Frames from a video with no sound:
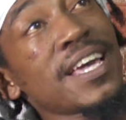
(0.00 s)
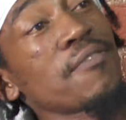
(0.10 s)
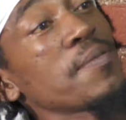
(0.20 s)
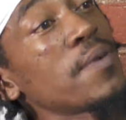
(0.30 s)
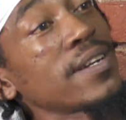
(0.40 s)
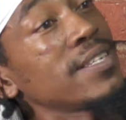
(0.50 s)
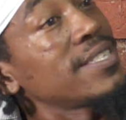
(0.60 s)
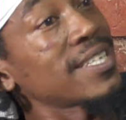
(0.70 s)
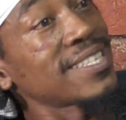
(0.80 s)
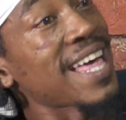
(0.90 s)
everybody
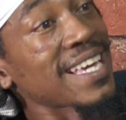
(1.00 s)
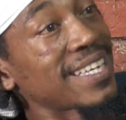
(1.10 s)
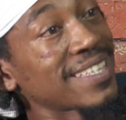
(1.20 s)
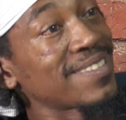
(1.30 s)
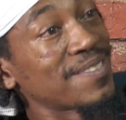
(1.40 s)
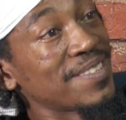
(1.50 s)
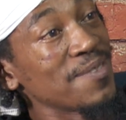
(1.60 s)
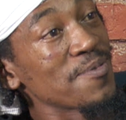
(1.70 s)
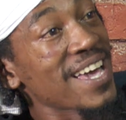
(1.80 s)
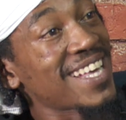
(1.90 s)
just like it the
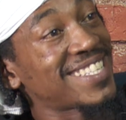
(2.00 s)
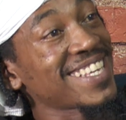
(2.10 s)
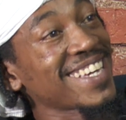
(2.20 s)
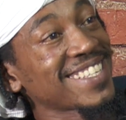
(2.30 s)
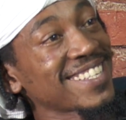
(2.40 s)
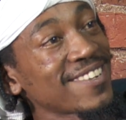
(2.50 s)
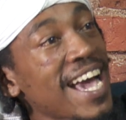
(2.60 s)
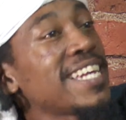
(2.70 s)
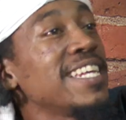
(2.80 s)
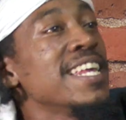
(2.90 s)
way I say it, you know. Because I didn't,